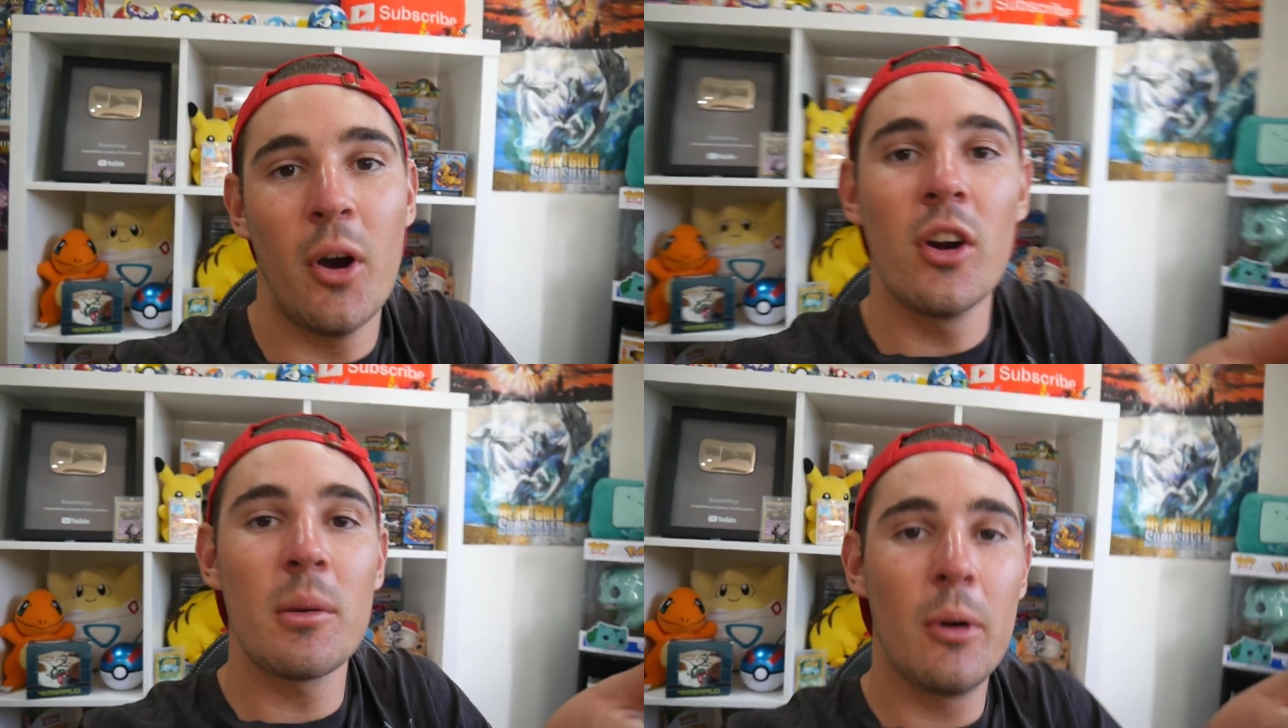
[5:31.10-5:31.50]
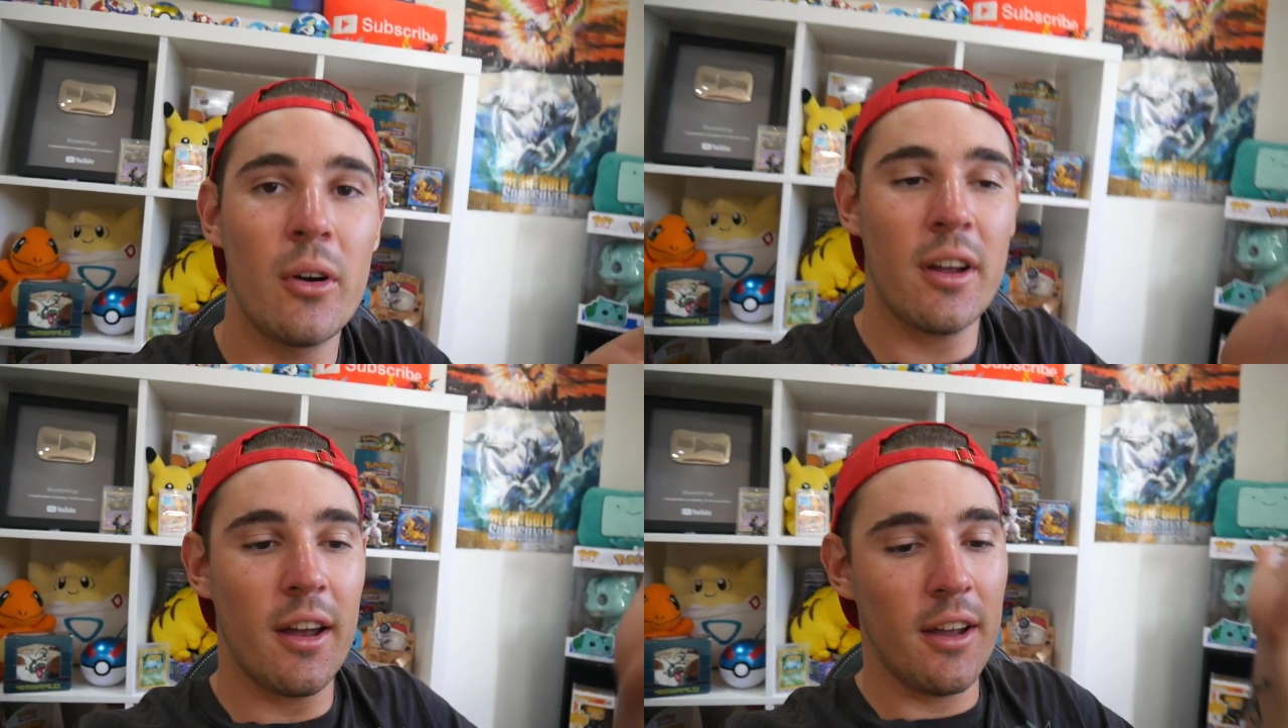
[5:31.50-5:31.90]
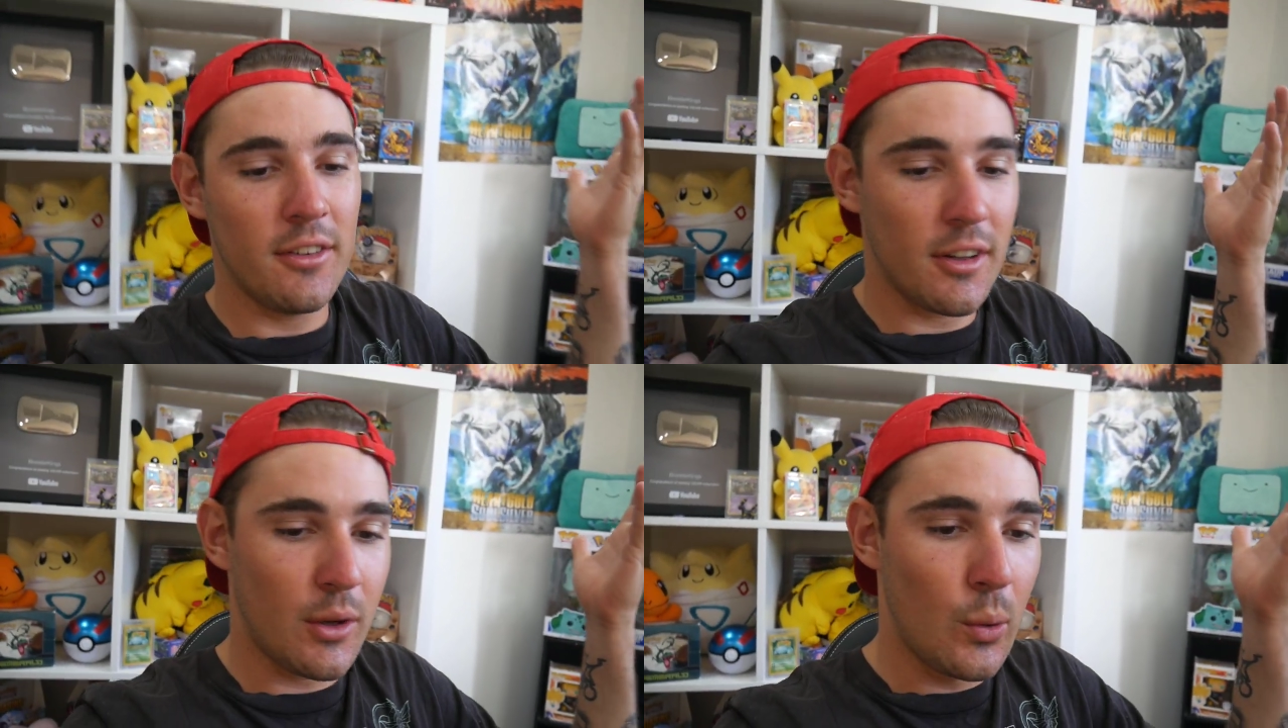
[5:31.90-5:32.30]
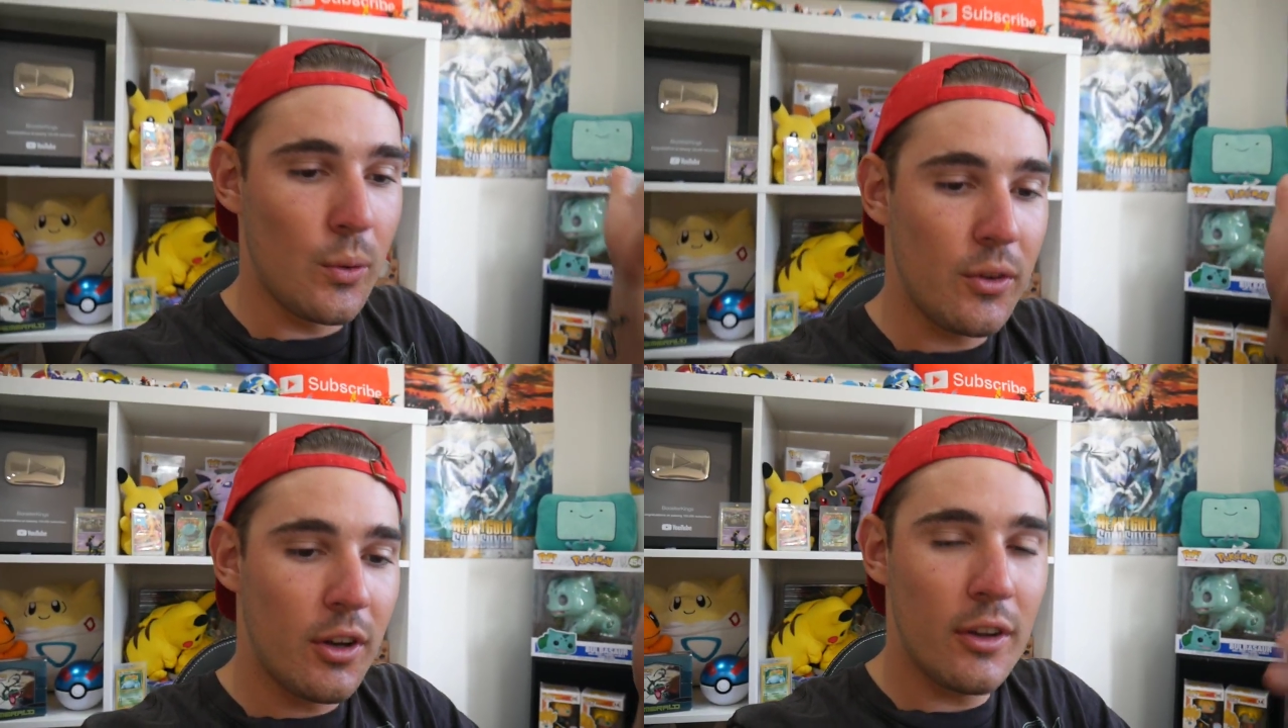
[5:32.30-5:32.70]
Pokemon cards.
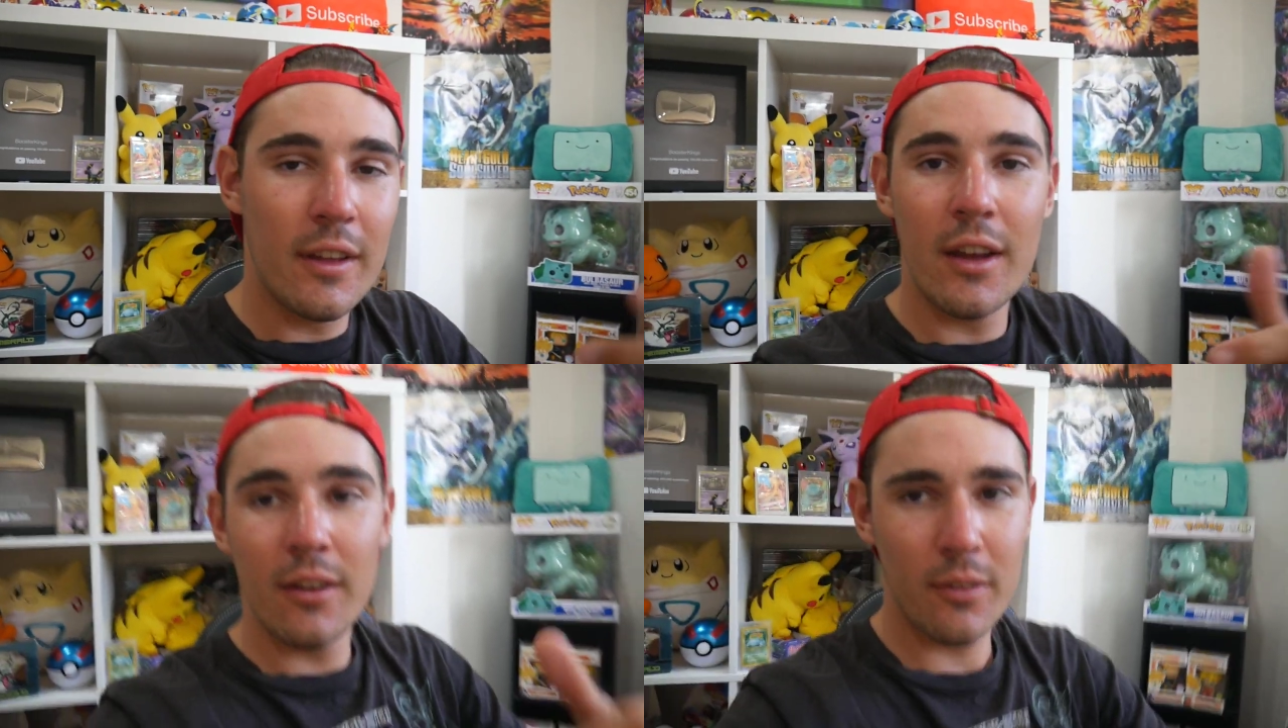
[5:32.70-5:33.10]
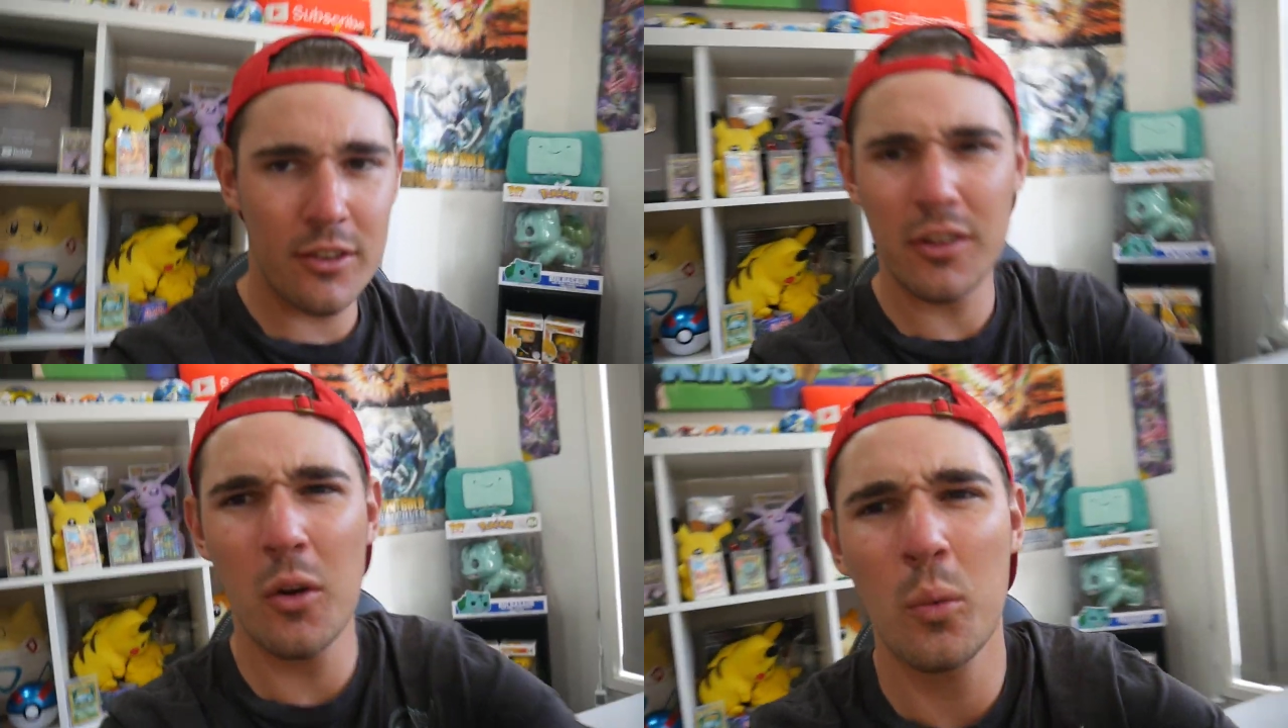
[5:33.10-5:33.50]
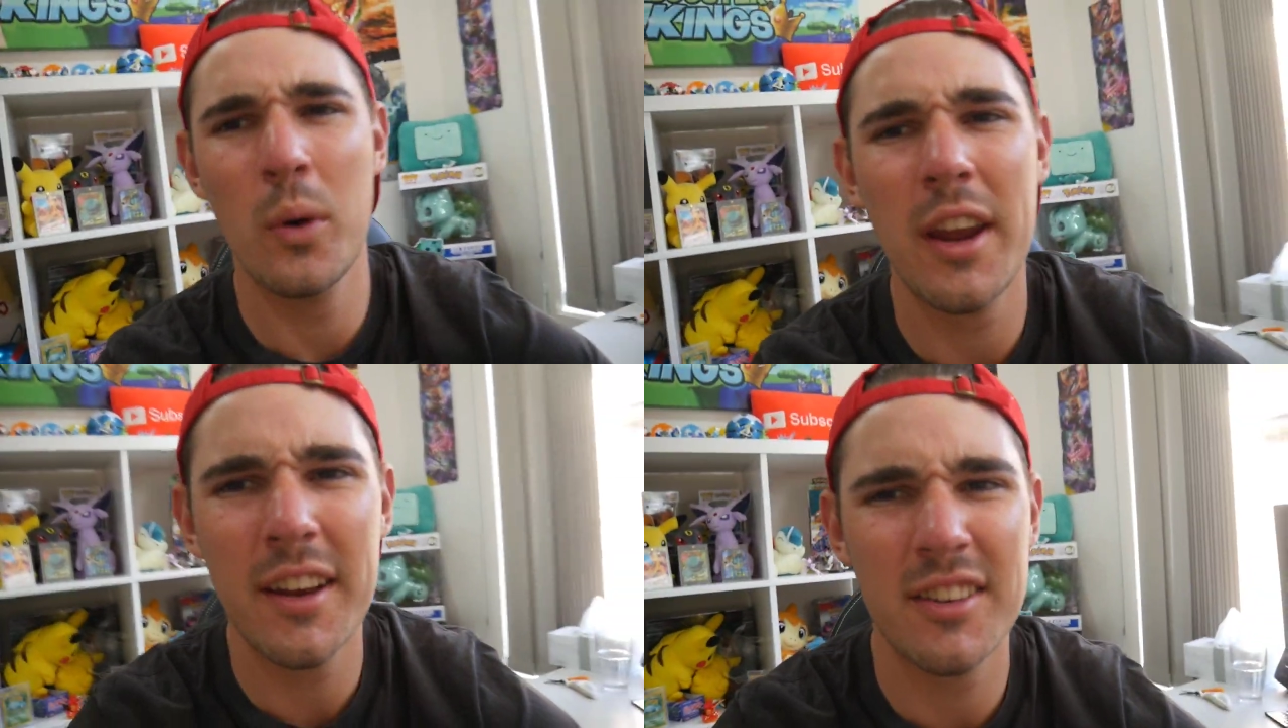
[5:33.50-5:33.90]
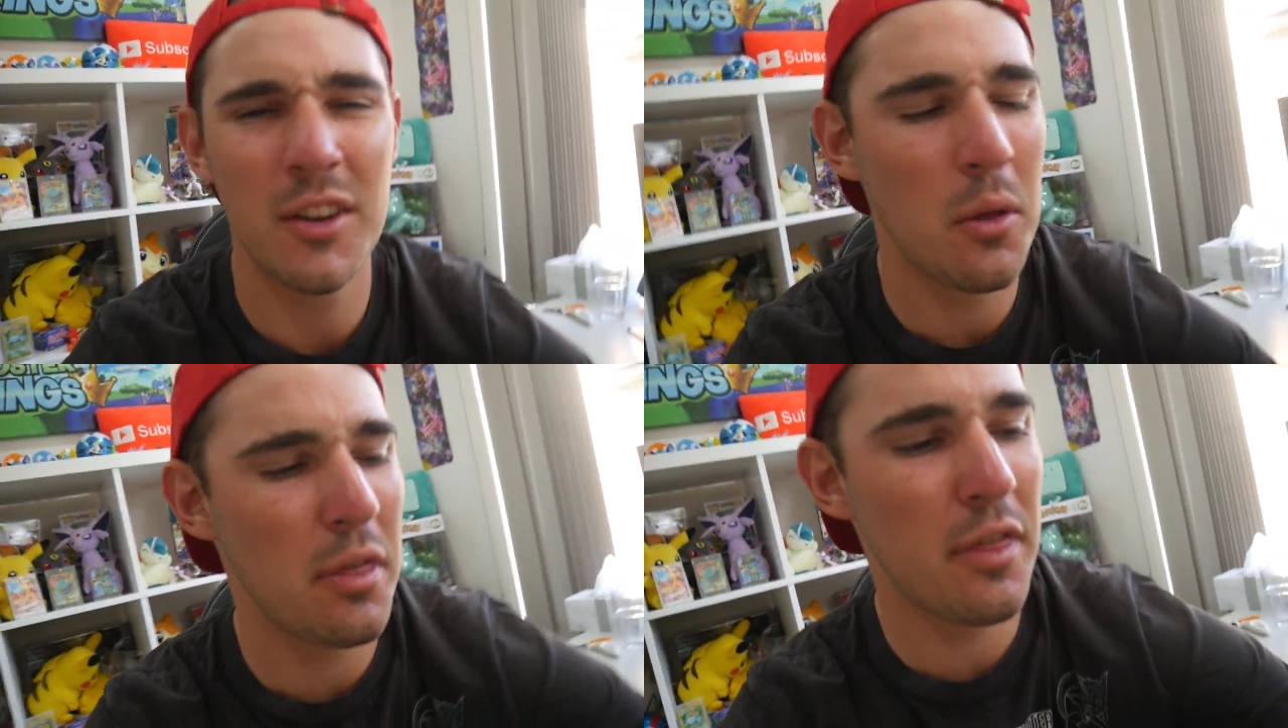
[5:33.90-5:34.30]
Who knew? They're so weird,
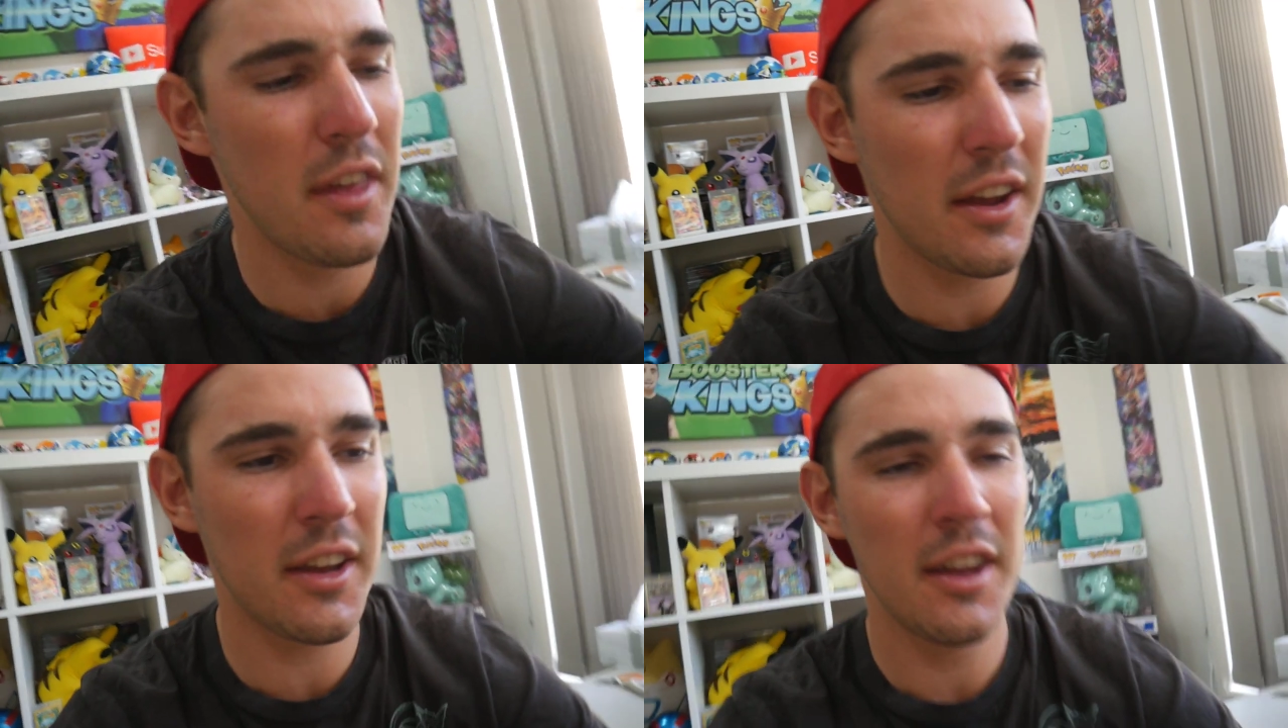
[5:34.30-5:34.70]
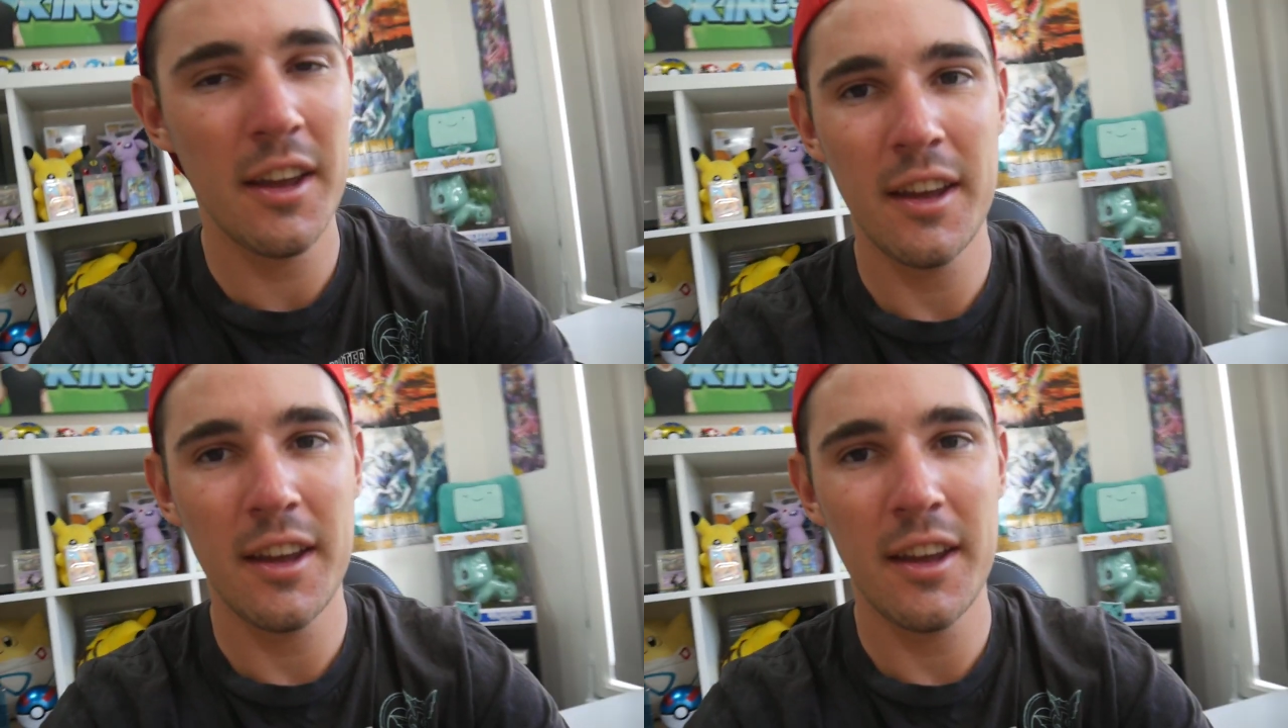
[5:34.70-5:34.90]
so thick.